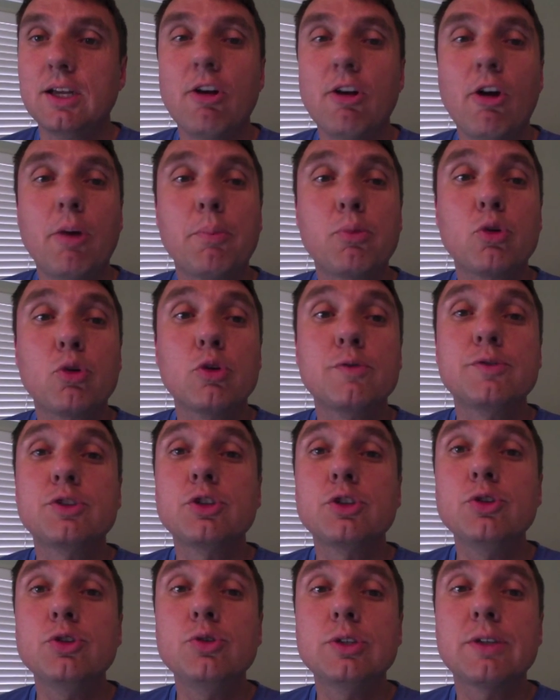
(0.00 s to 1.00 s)
proved
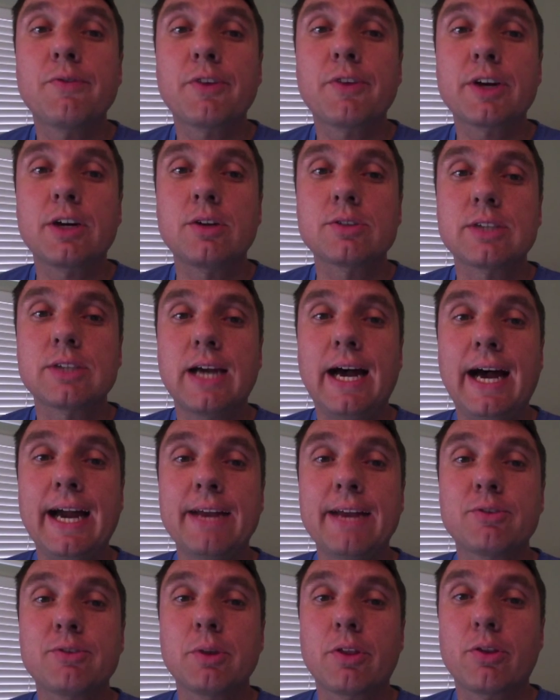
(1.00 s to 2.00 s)
too difficult to
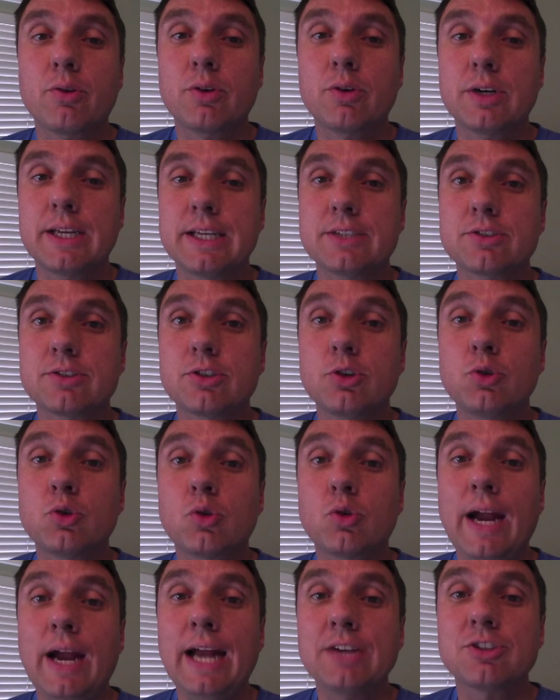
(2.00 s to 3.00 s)
hide from authorities who
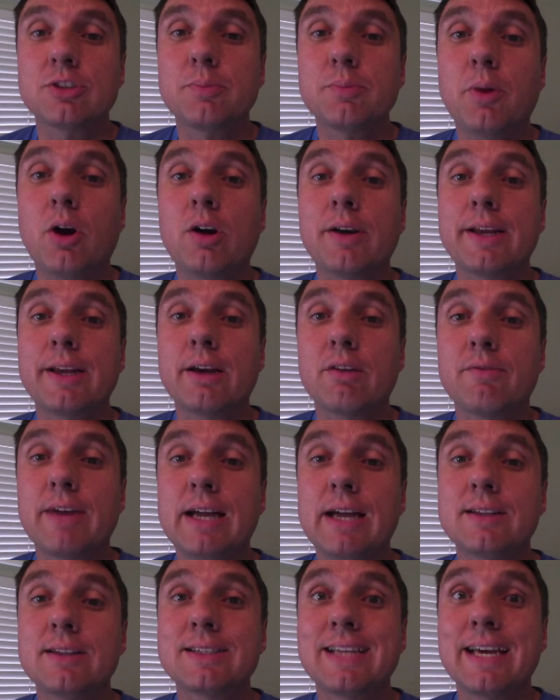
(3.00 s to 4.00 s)
crashed the party on
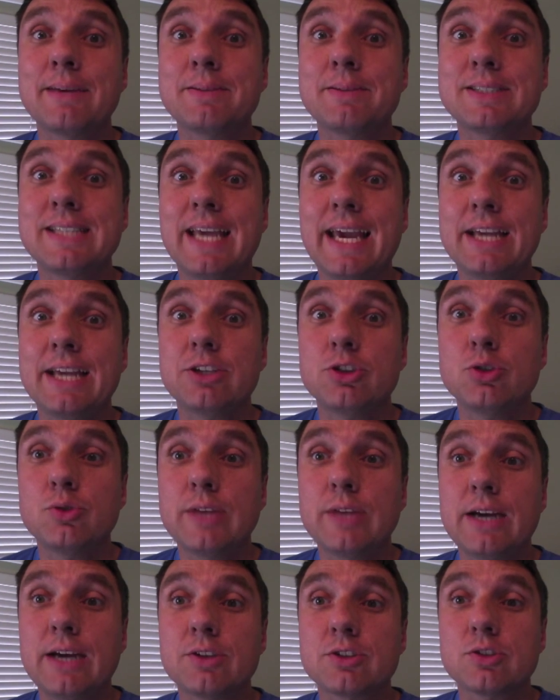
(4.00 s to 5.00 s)
Valentine's Day
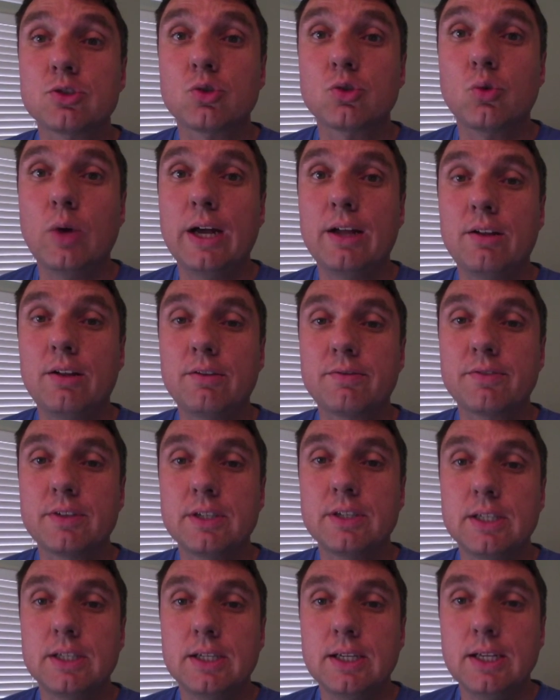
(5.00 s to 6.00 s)
2012.
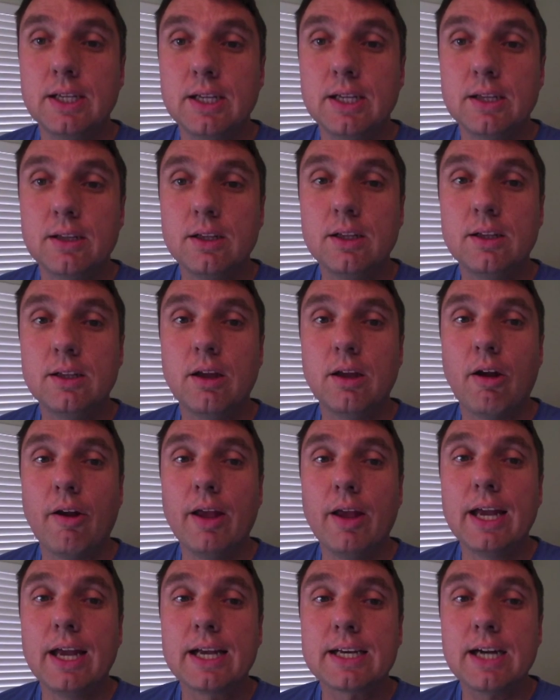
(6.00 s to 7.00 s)

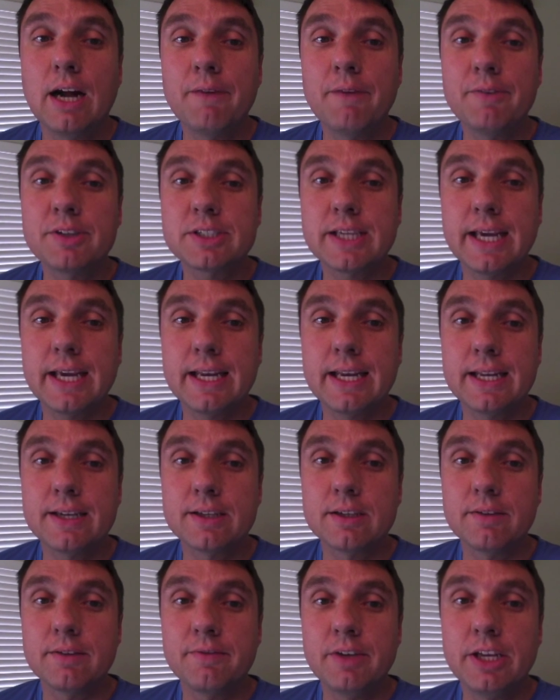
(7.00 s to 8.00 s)

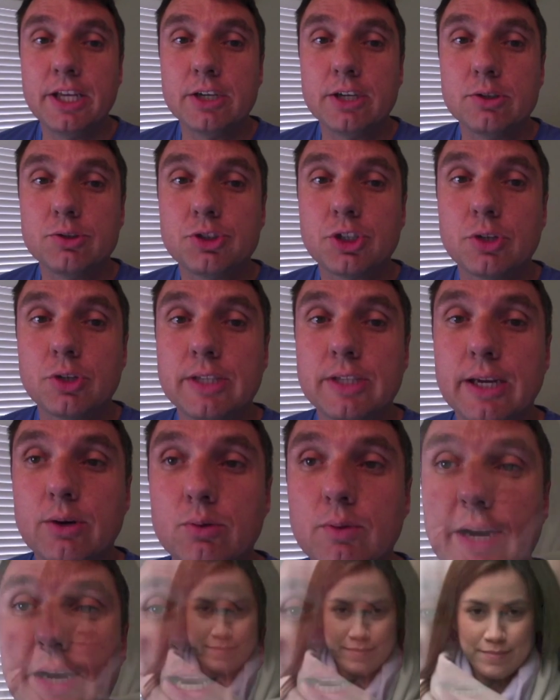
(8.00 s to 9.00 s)
Confiscated videos showed that
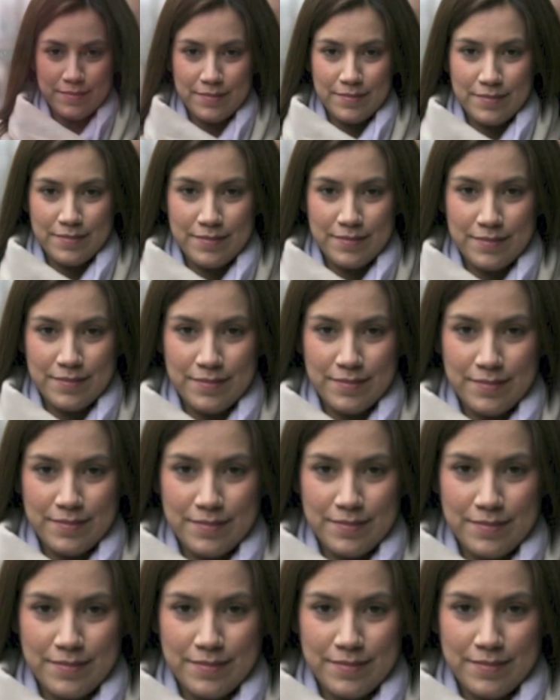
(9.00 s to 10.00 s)
Wright and
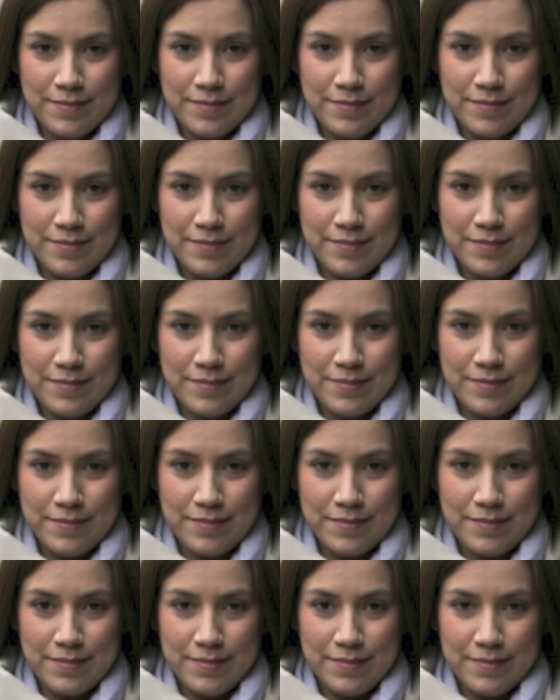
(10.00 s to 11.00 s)
Strong were
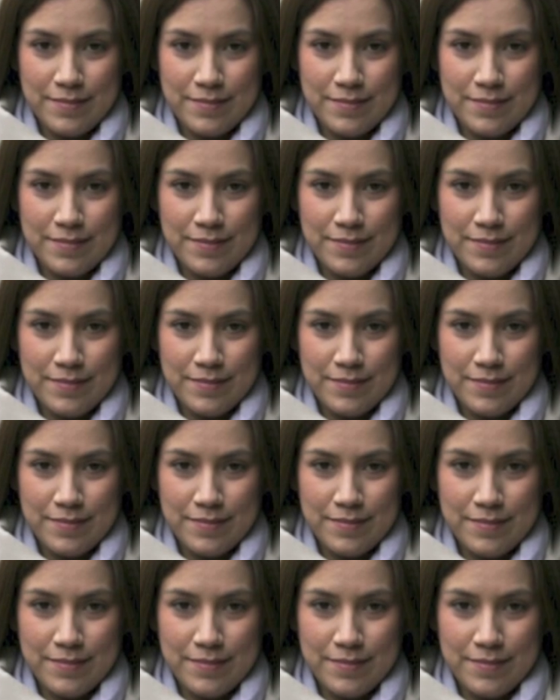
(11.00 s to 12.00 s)
not only maintaining
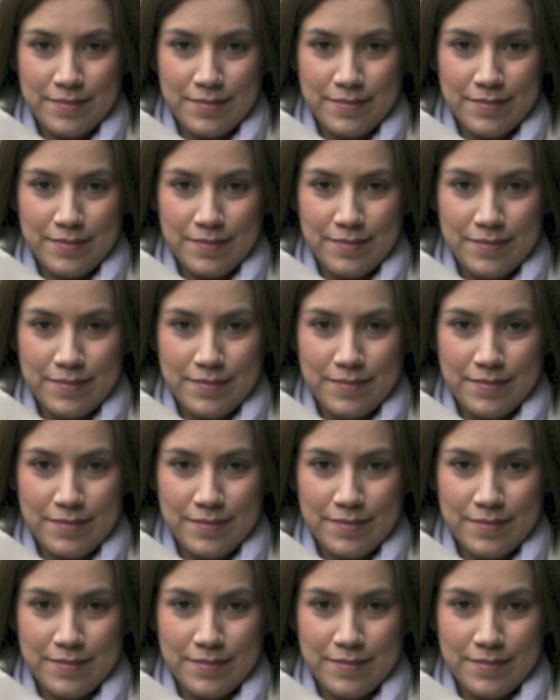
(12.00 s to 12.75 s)
meticulous records of all the